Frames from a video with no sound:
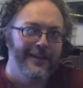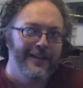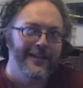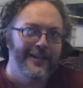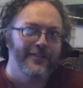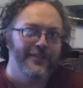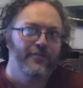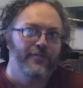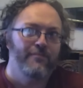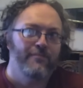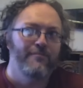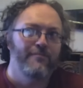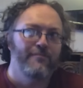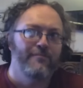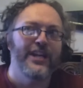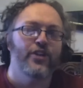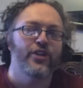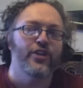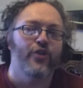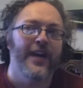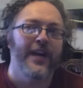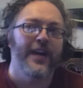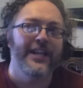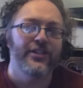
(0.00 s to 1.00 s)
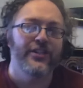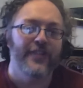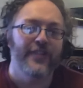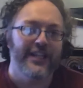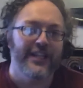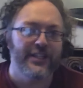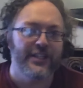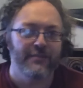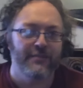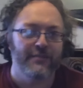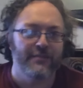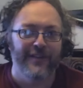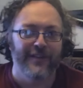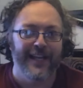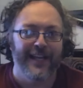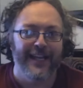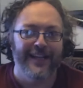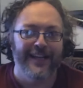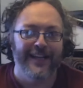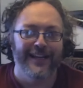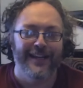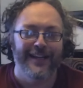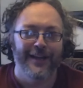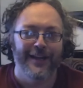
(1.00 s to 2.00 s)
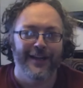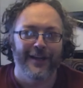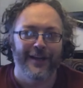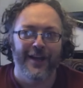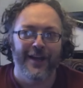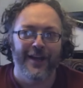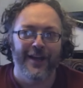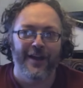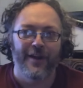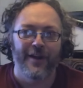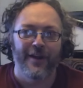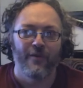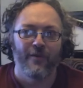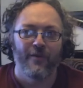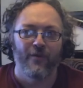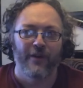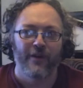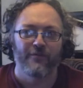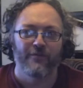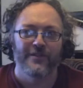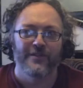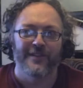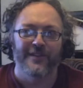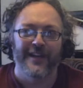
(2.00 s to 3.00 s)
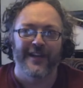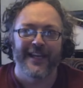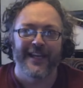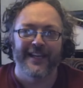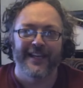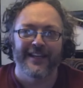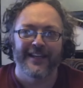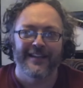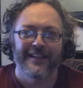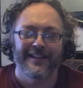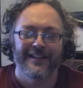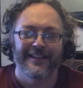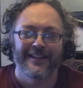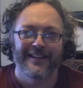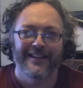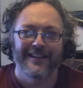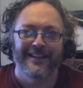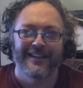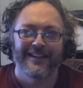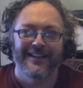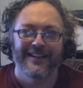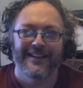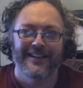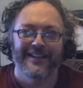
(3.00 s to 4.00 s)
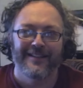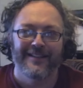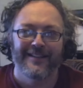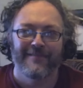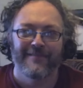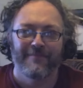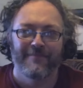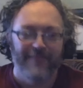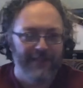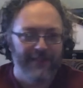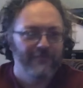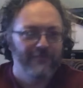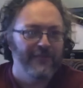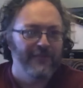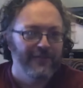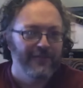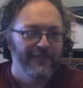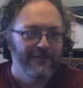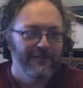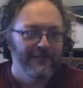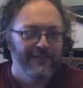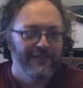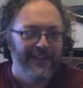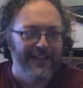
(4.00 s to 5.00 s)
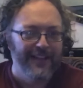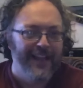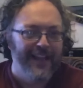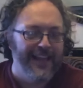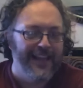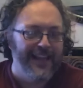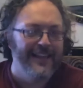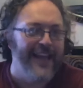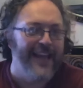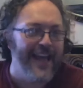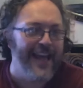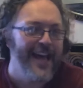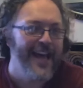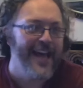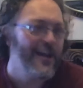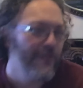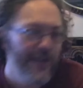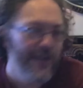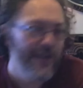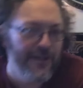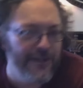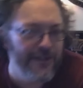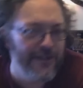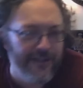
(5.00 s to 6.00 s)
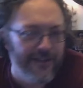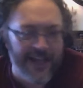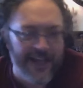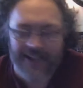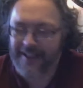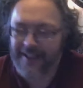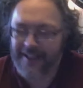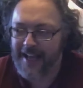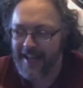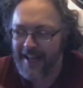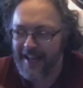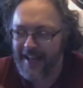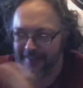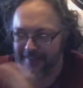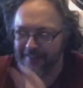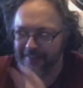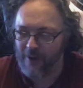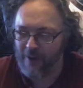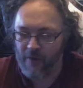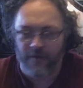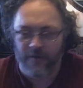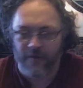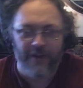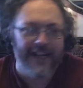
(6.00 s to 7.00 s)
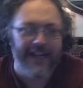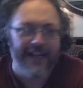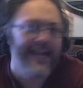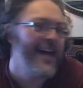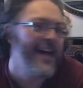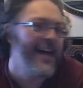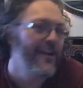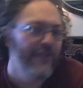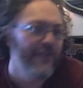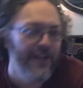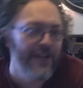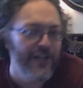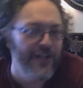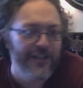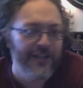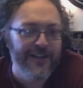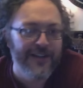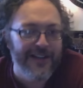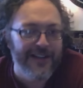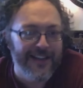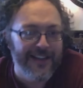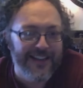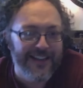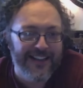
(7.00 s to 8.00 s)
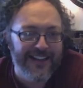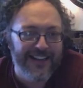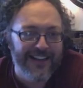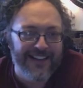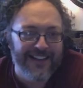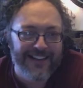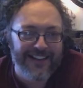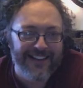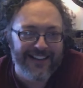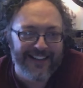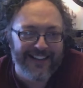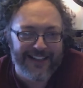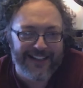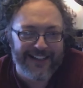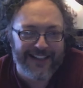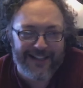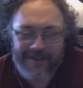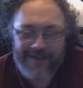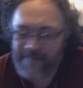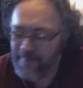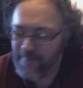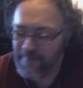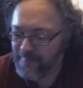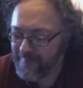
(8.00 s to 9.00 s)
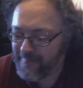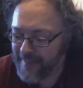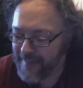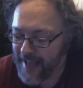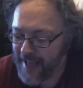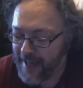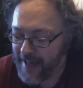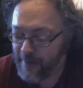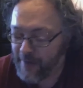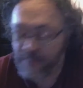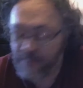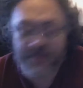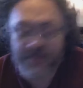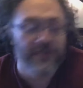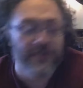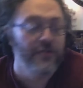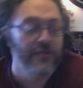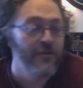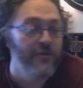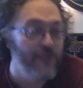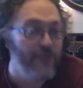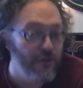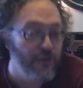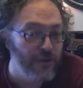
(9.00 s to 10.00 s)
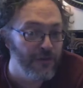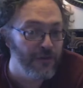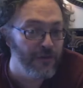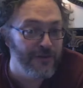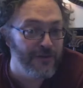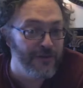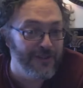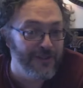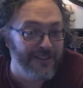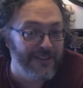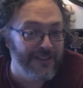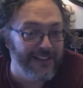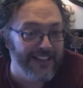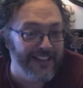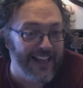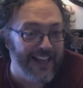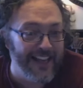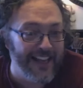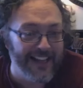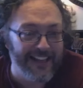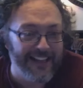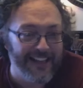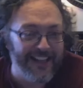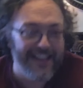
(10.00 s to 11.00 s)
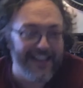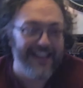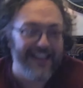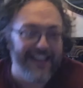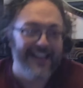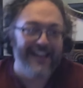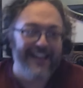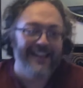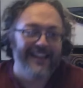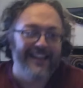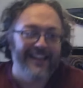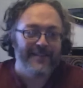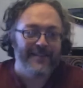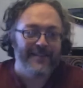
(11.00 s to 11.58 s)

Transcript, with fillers: me trying to explain what it was like being in that adoration, that that overnight adoration, um, and it was so emotional. Well, and, tell me, when did it,